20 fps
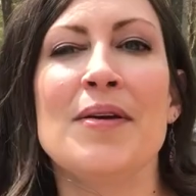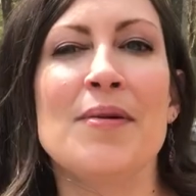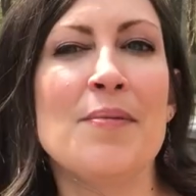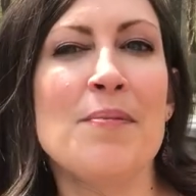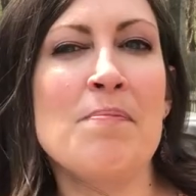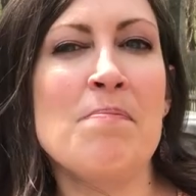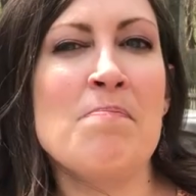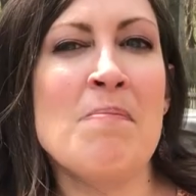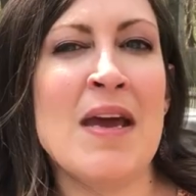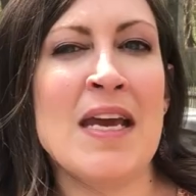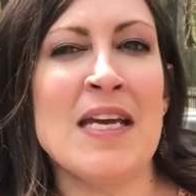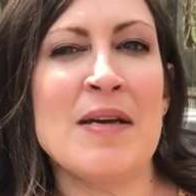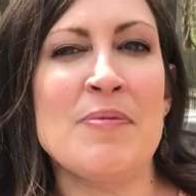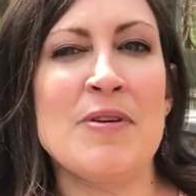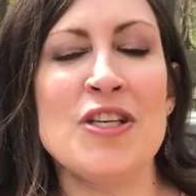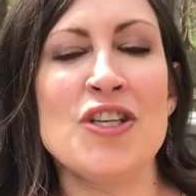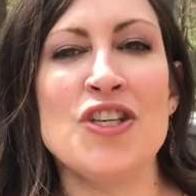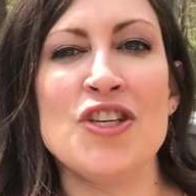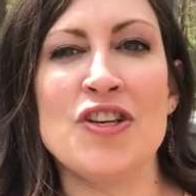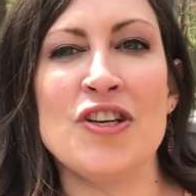
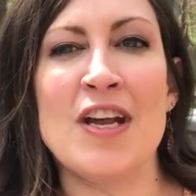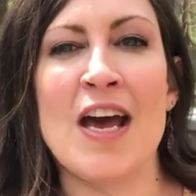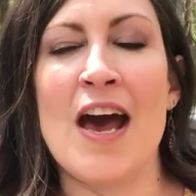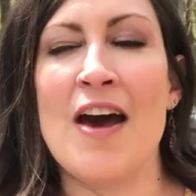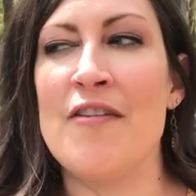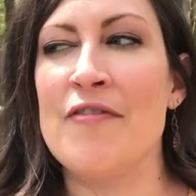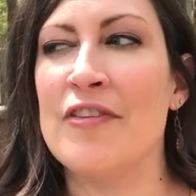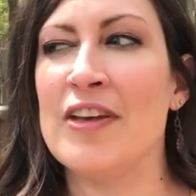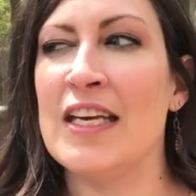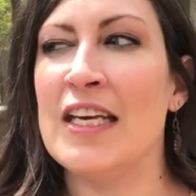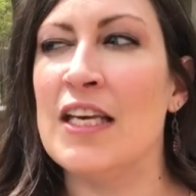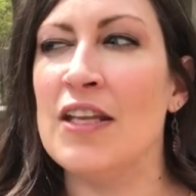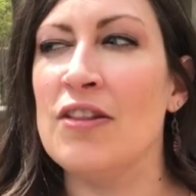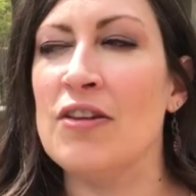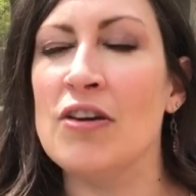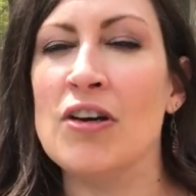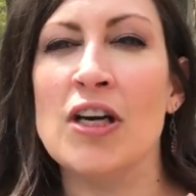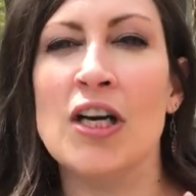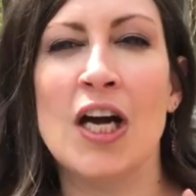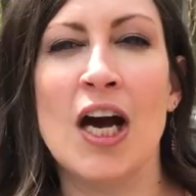maybe should have
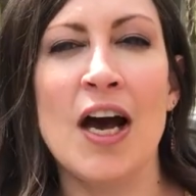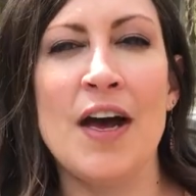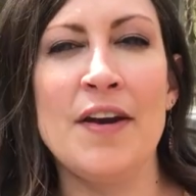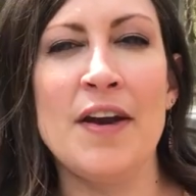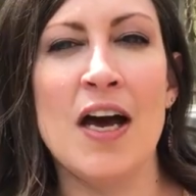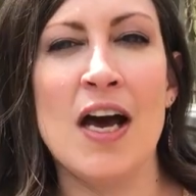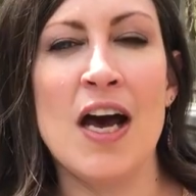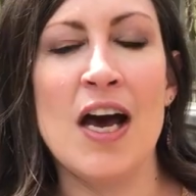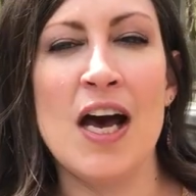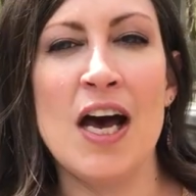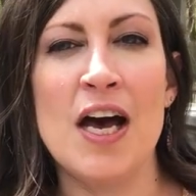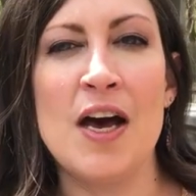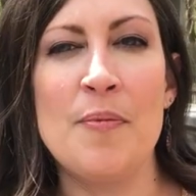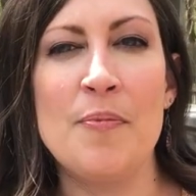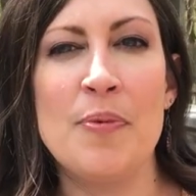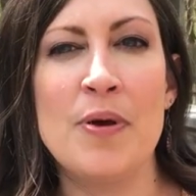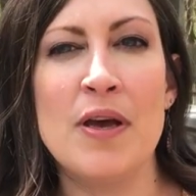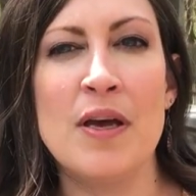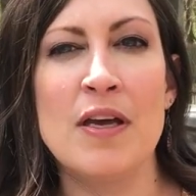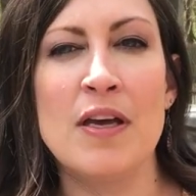either gone
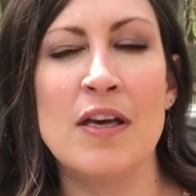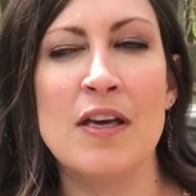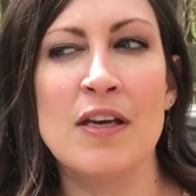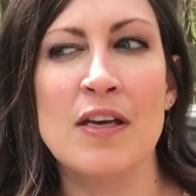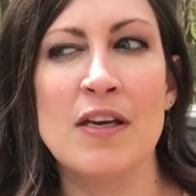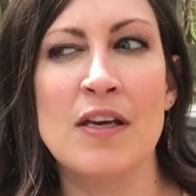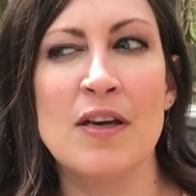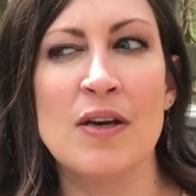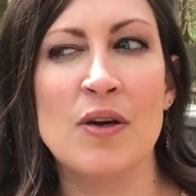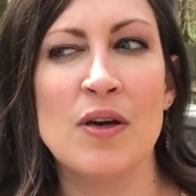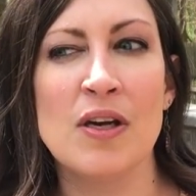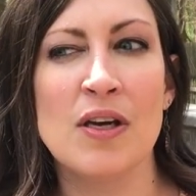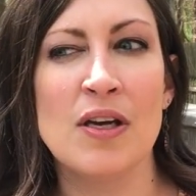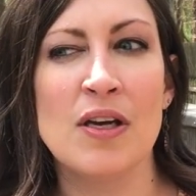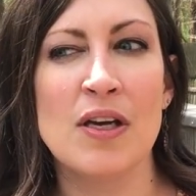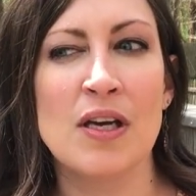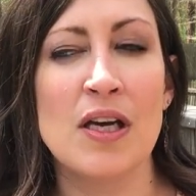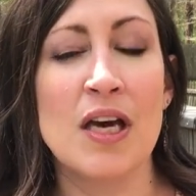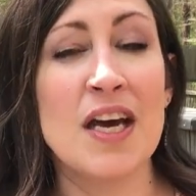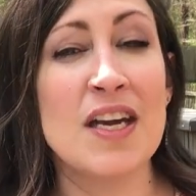up
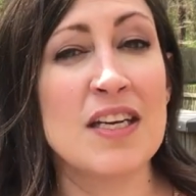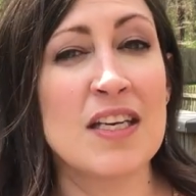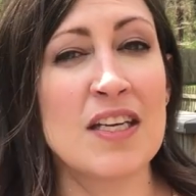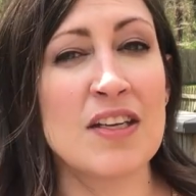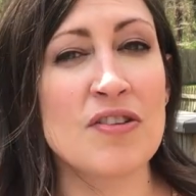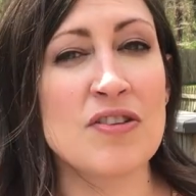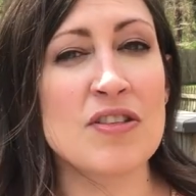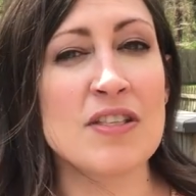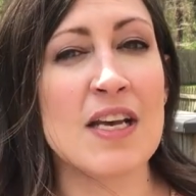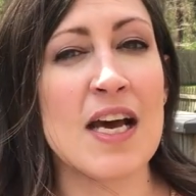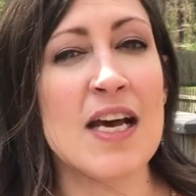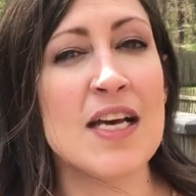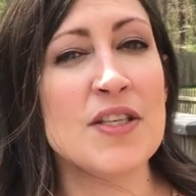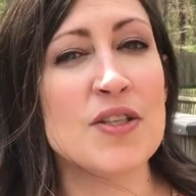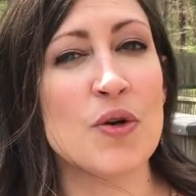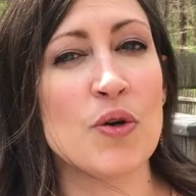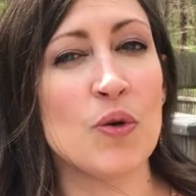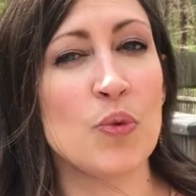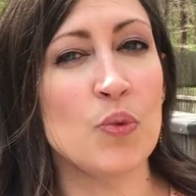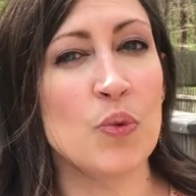a needle size
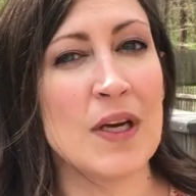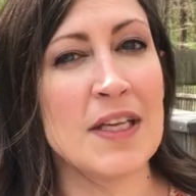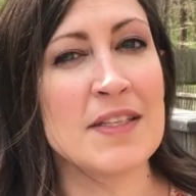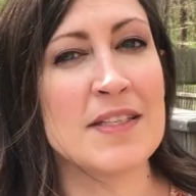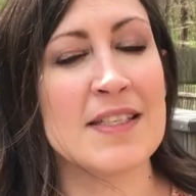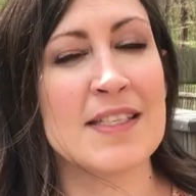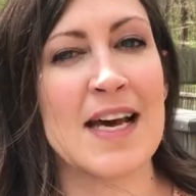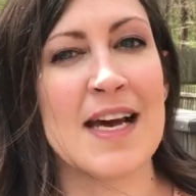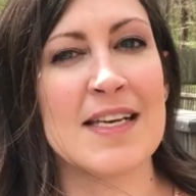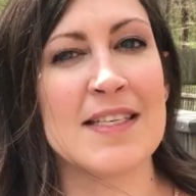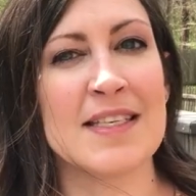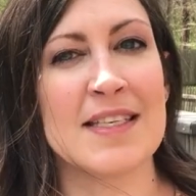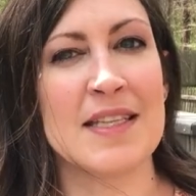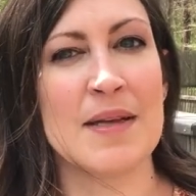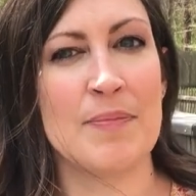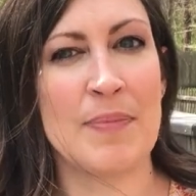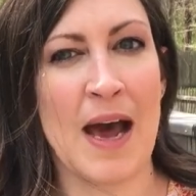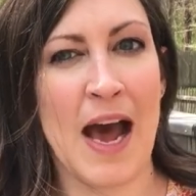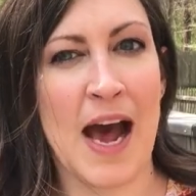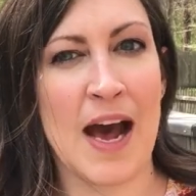or one size in the
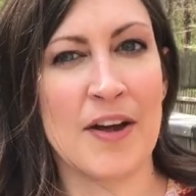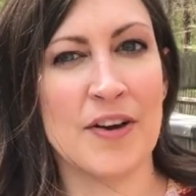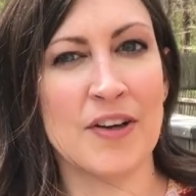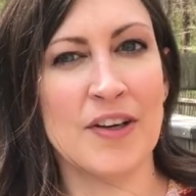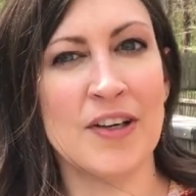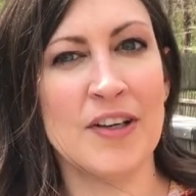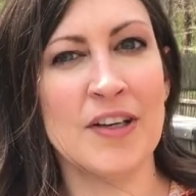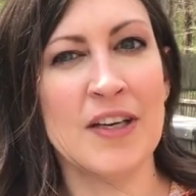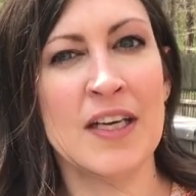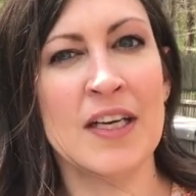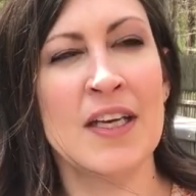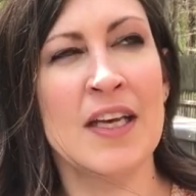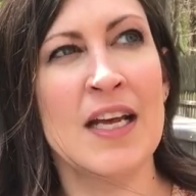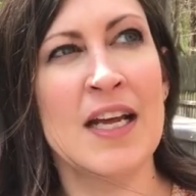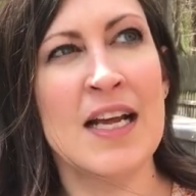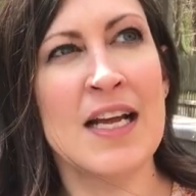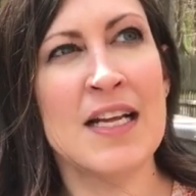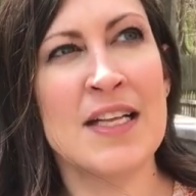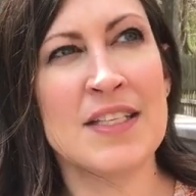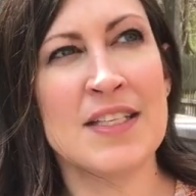pattern
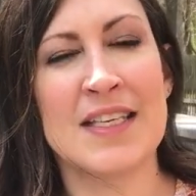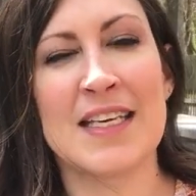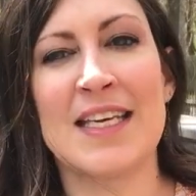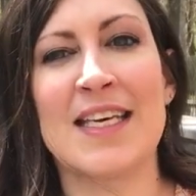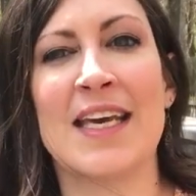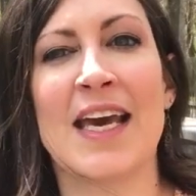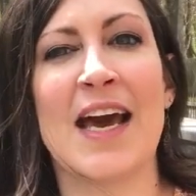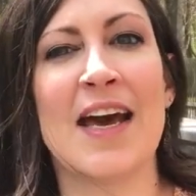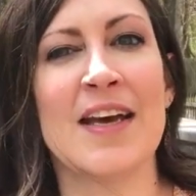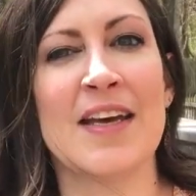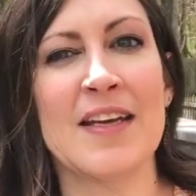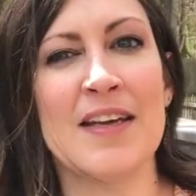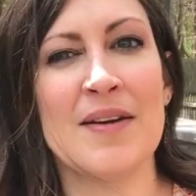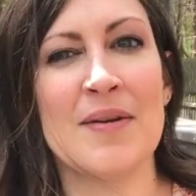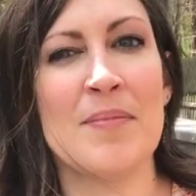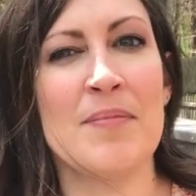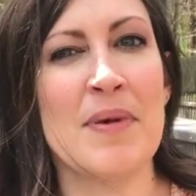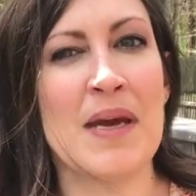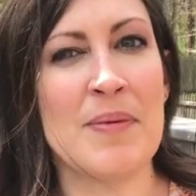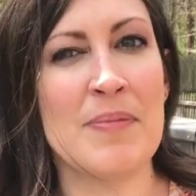to get
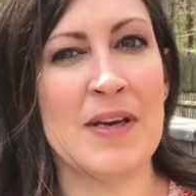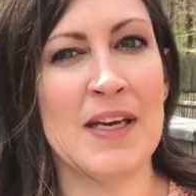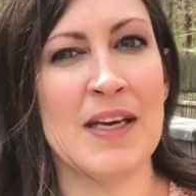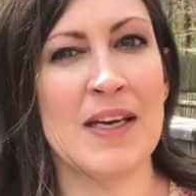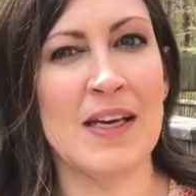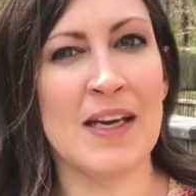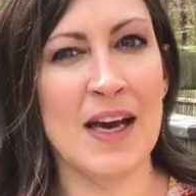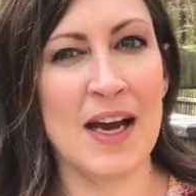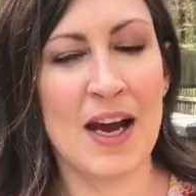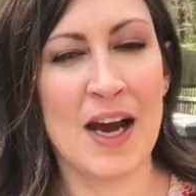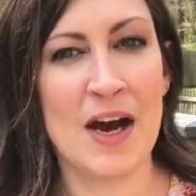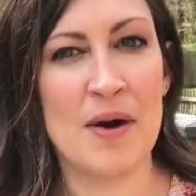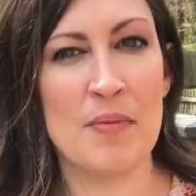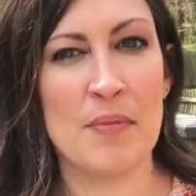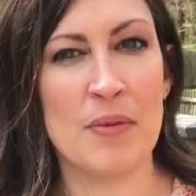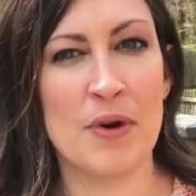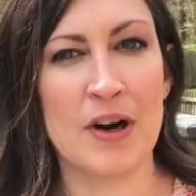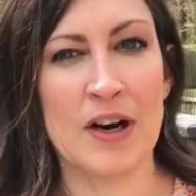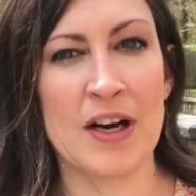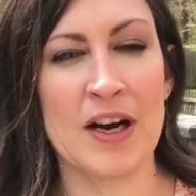maybe a
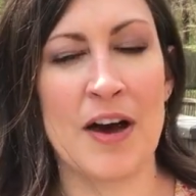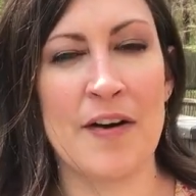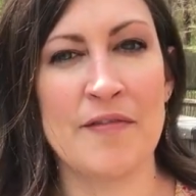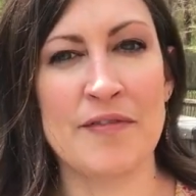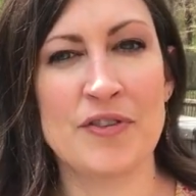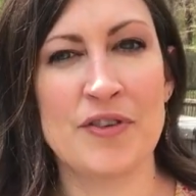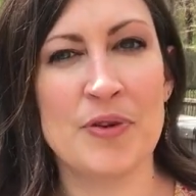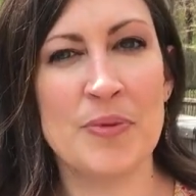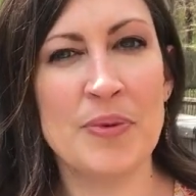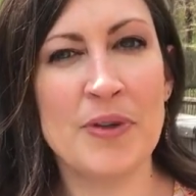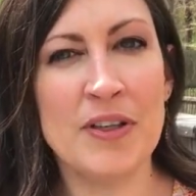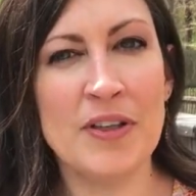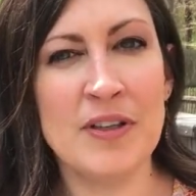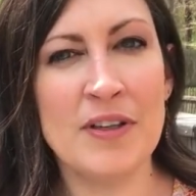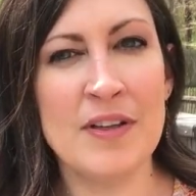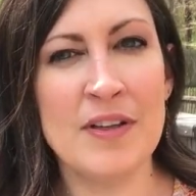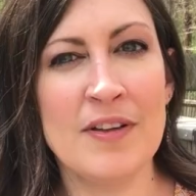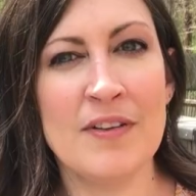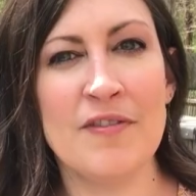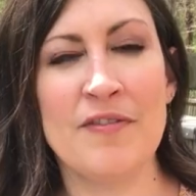more comfortable
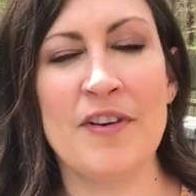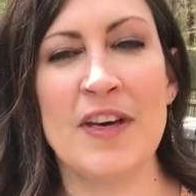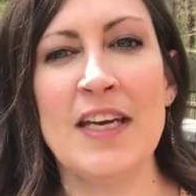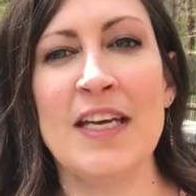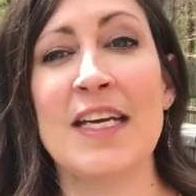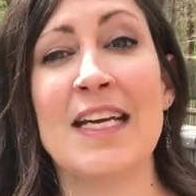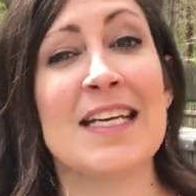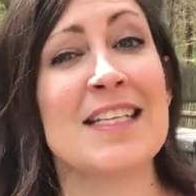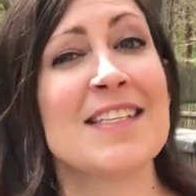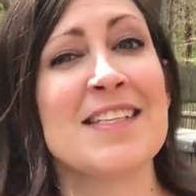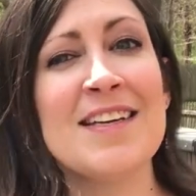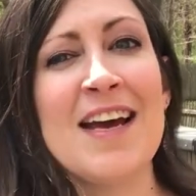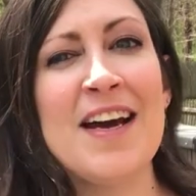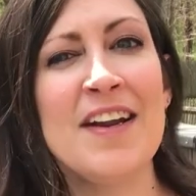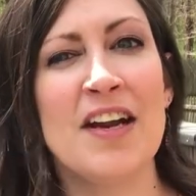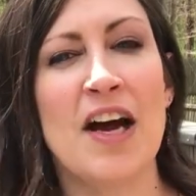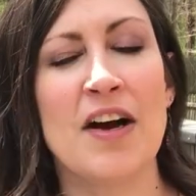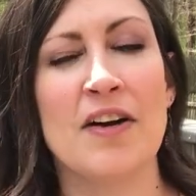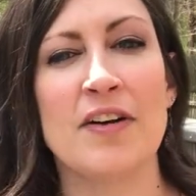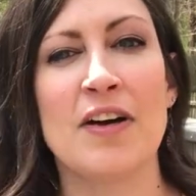fit. It's not
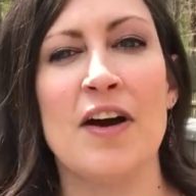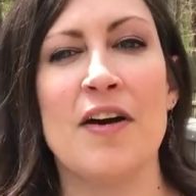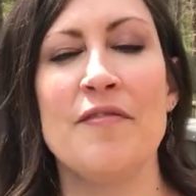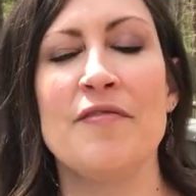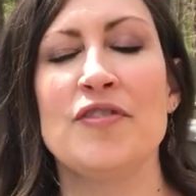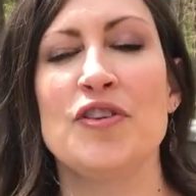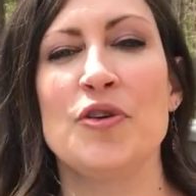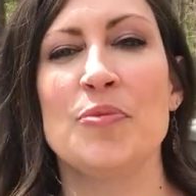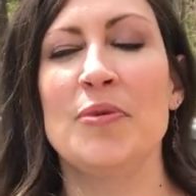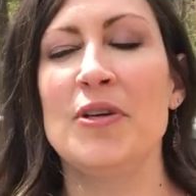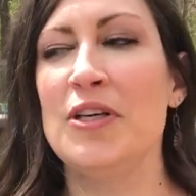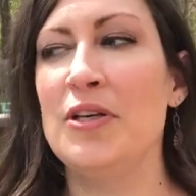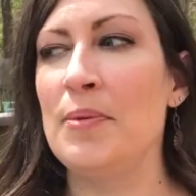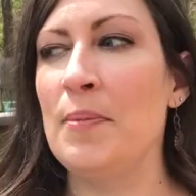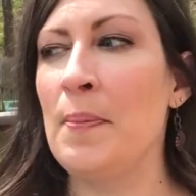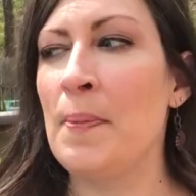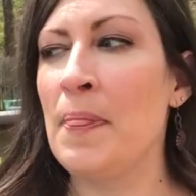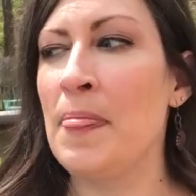uncomfortable,